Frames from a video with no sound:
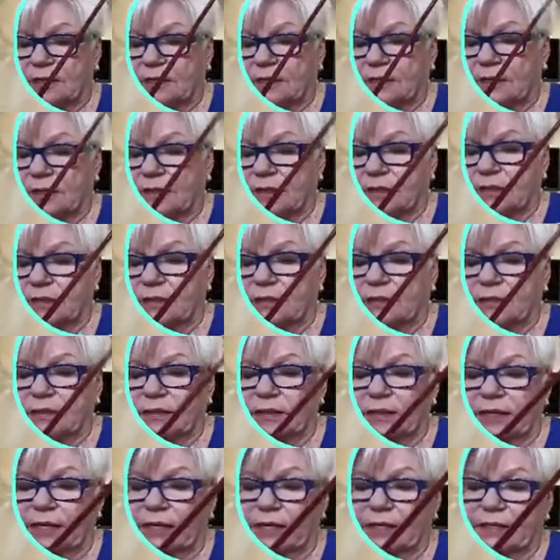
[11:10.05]

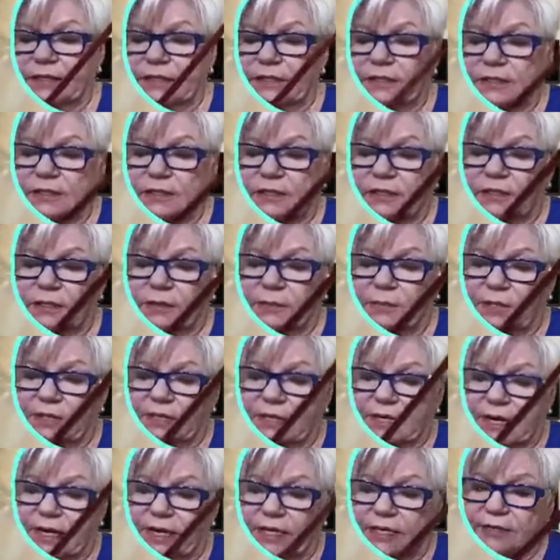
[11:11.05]
and this is going to be
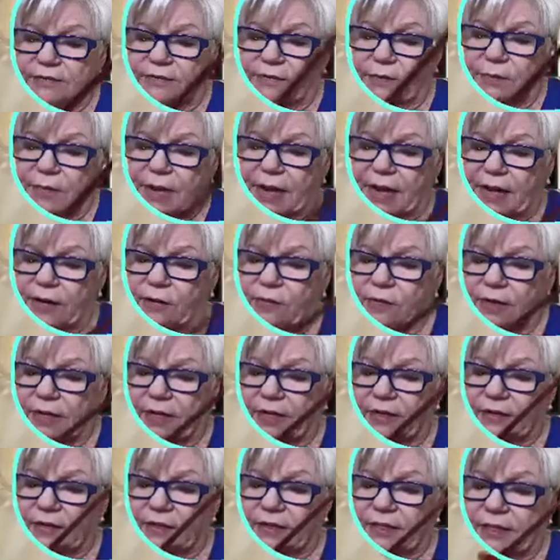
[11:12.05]
kind of a
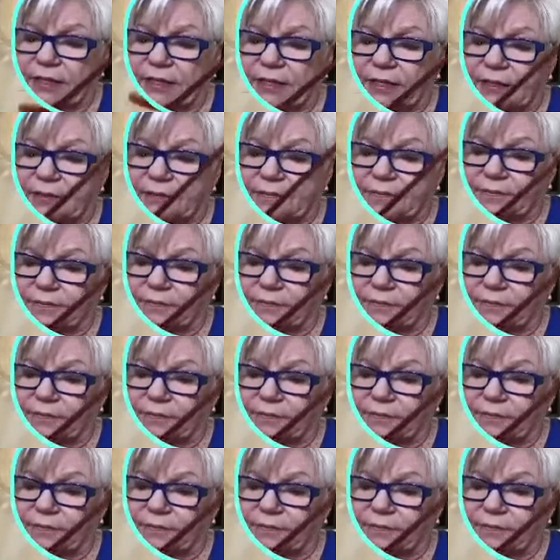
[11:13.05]
background thing.